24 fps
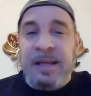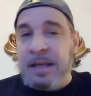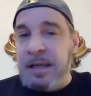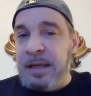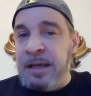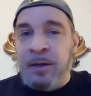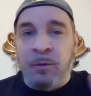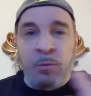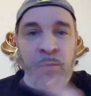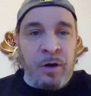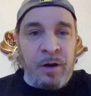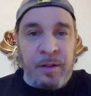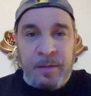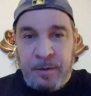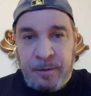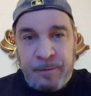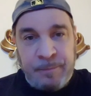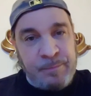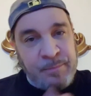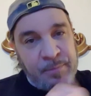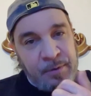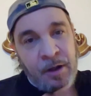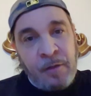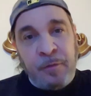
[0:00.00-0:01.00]
He and one of
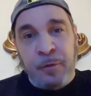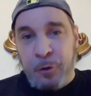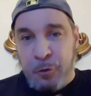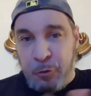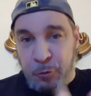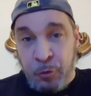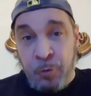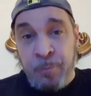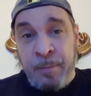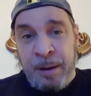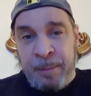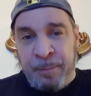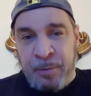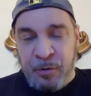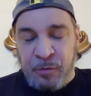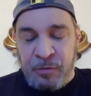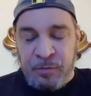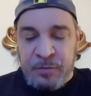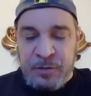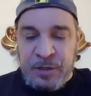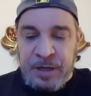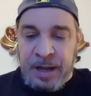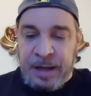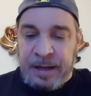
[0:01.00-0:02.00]
the other crew members
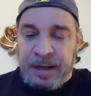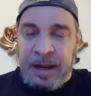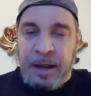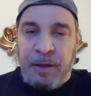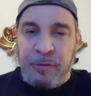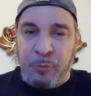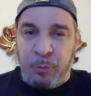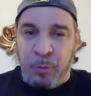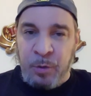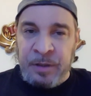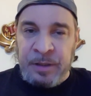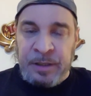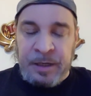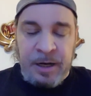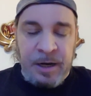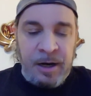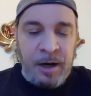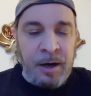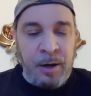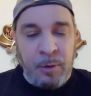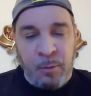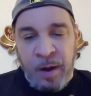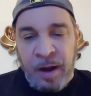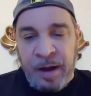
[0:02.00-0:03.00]
of Jackass were in the
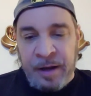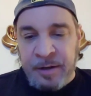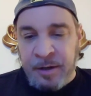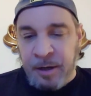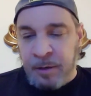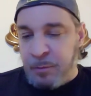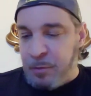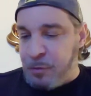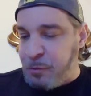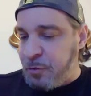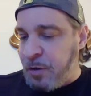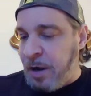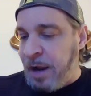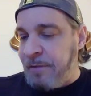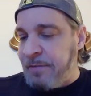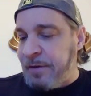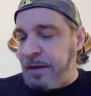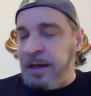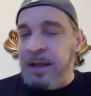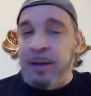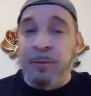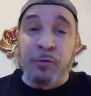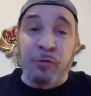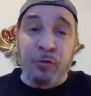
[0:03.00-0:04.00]
car. Ryan Dunn was
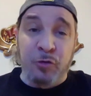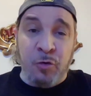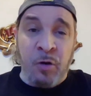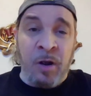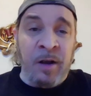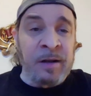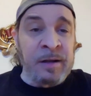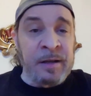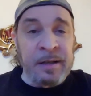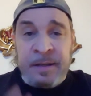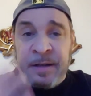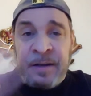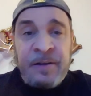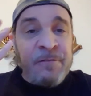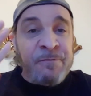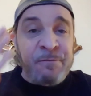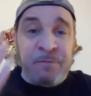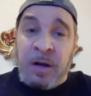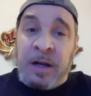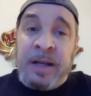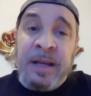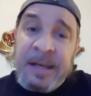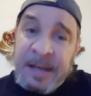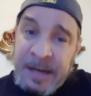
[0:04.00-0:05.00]
driving. He was drunk.
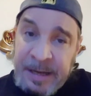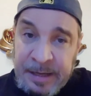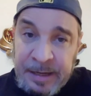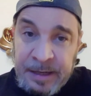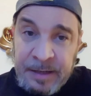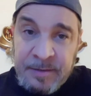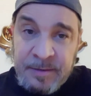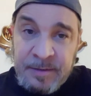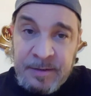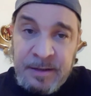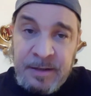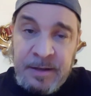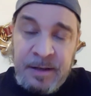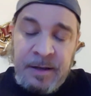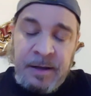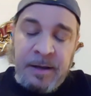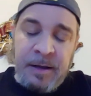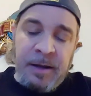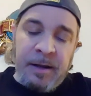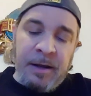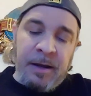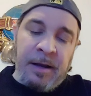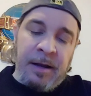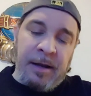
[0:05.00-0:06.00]
Fucking idiot.
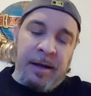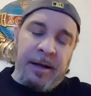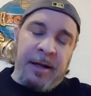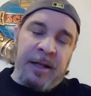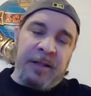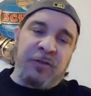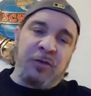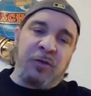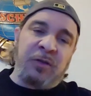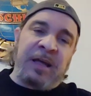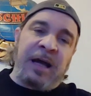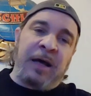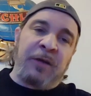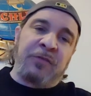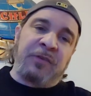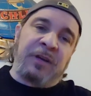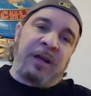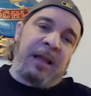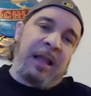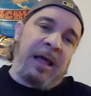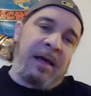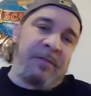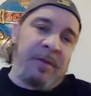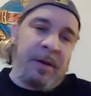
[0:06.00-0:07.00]

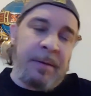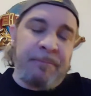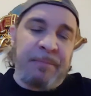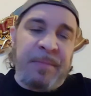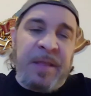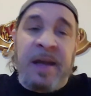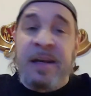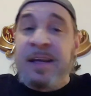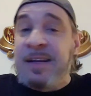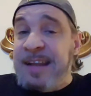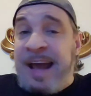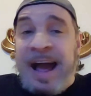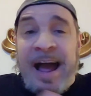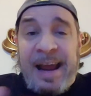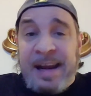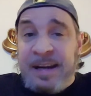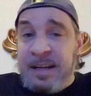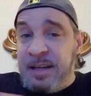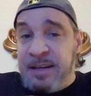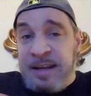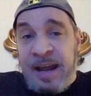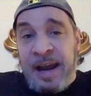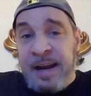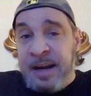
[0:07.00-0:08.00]
2011. And he died.
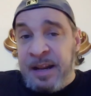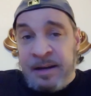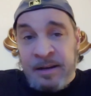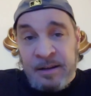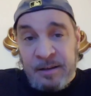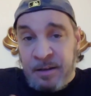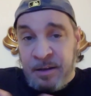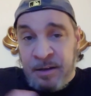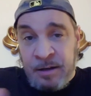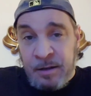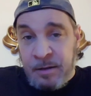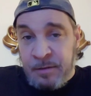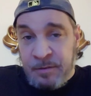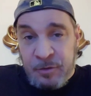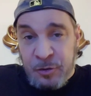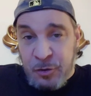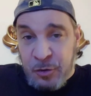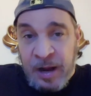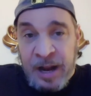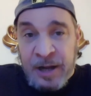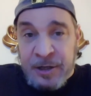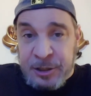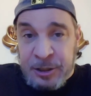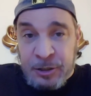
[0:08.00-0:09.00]
He died in a
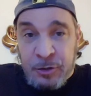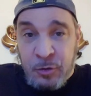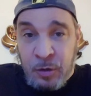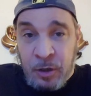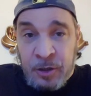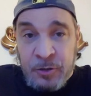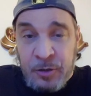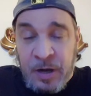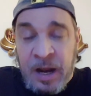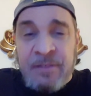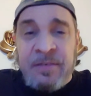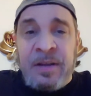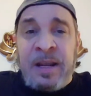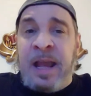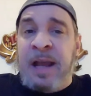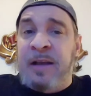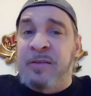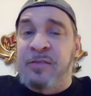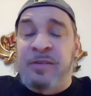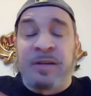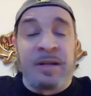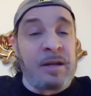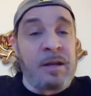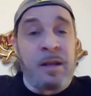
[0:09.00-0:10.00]
tragic drunk driving
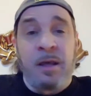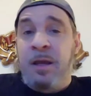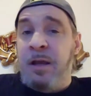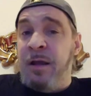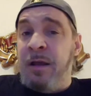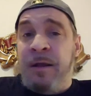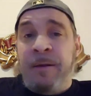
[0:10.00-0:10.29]
accident.